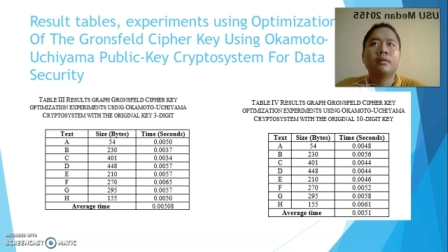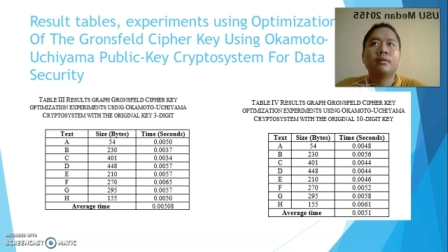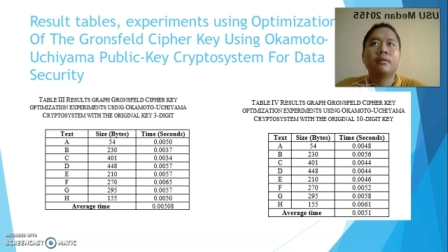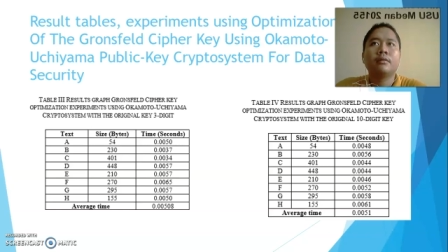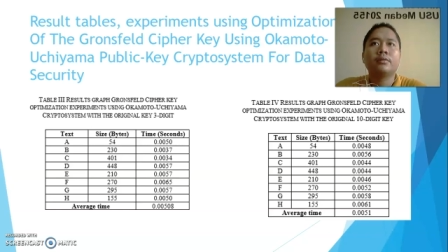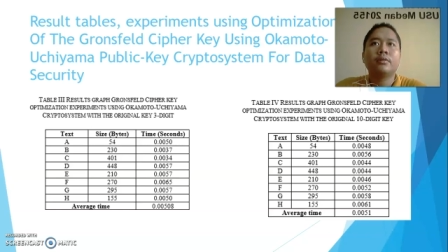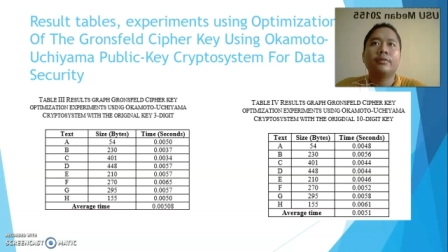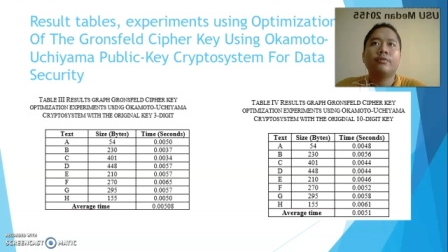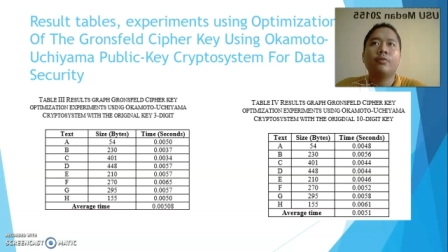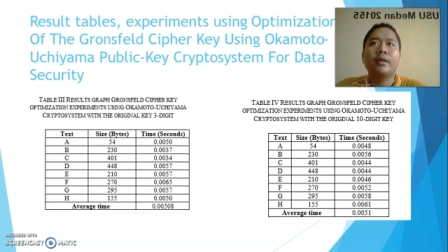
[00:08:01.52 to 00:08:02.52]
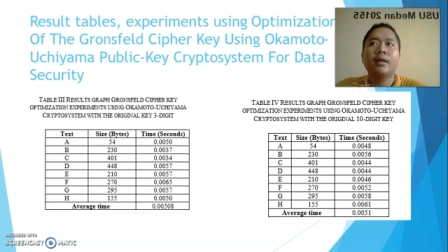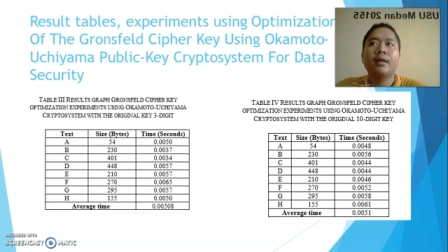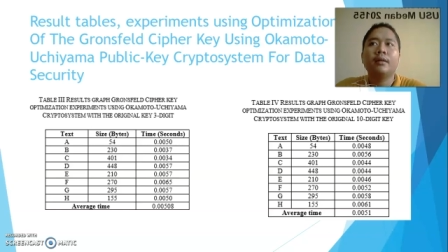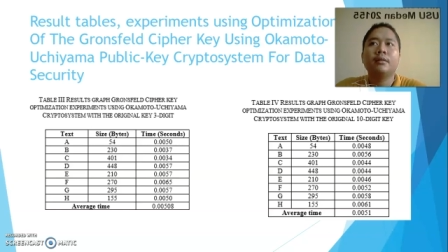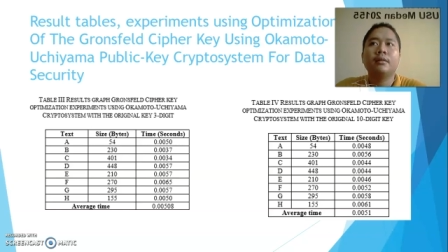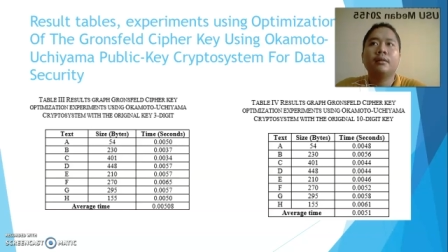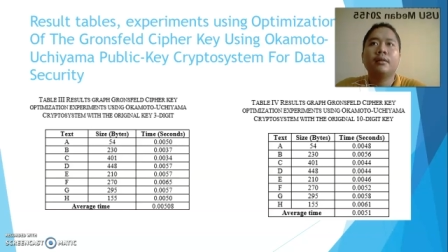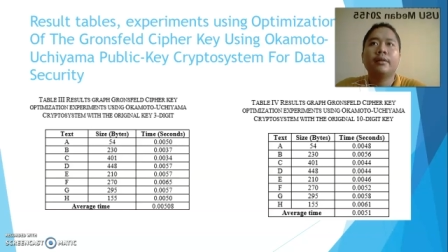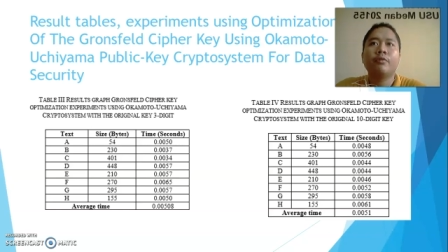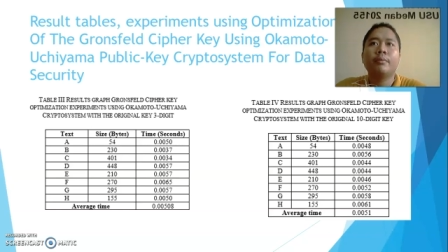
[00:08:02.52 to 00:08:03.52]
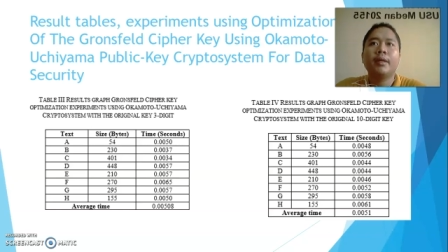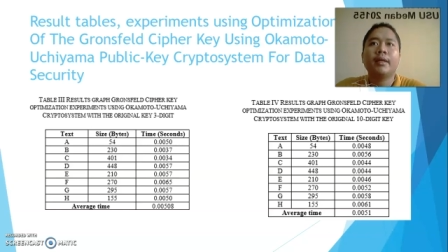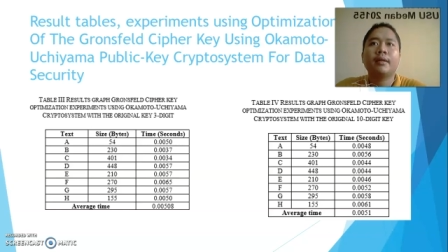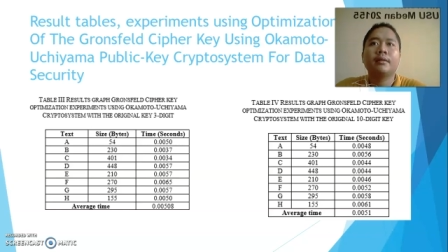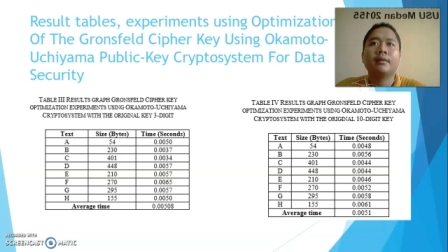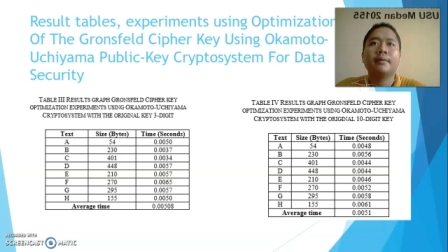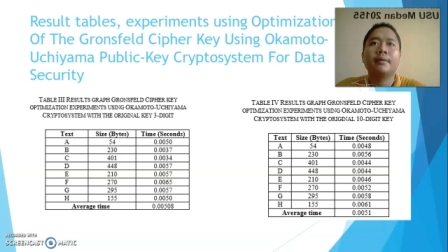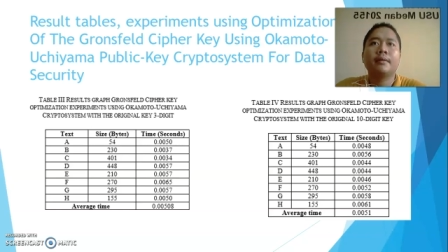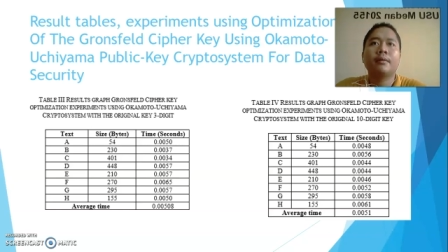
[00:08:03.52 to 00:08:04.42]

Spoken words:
So if we make a